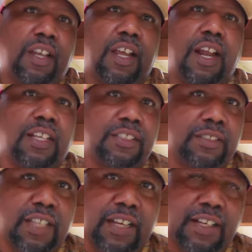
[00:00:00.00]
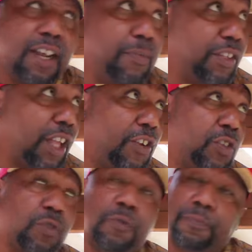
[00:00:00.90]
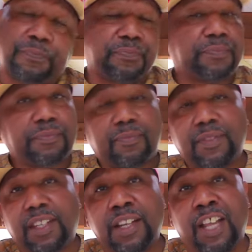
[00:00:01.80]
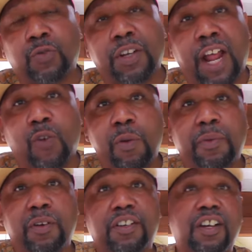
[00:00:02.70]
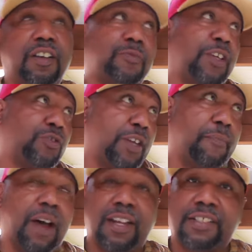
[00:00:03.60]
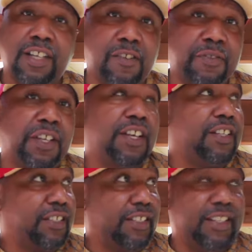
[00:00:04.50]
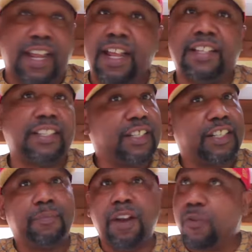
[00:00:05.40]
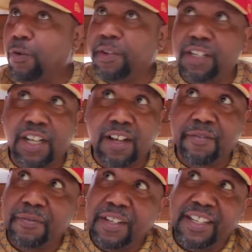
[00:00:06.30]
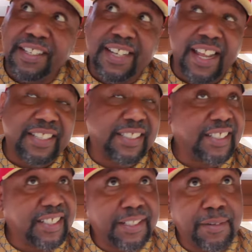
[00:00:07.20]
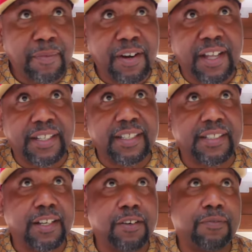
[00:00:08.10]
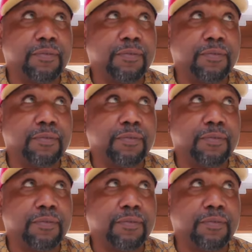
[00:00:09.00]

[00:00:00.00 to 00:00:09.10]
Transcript: And I sat there because I knew that's where a lot of women gonna come, especially when they're by themselves, to dance and look in the mirror. Women love dancing and looking in the mirror at themselves.